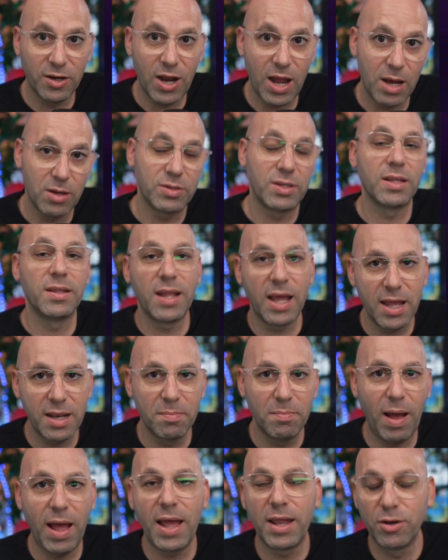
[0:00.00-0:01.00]
house and then
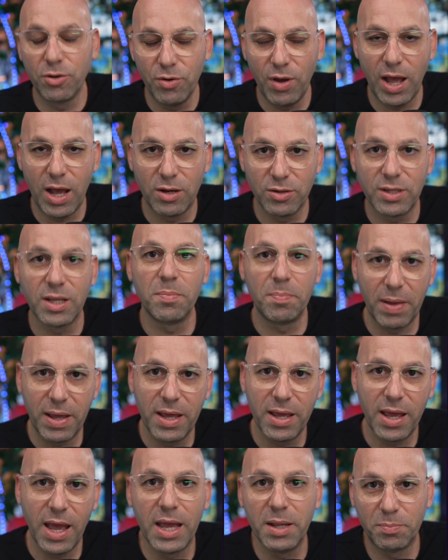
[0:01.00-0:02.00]
buy a new house and
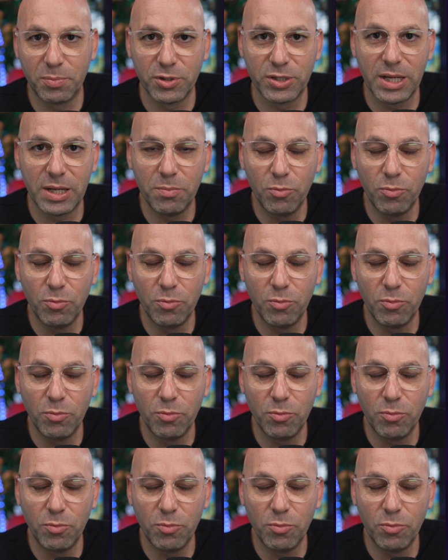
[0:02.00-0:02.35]
pay 8%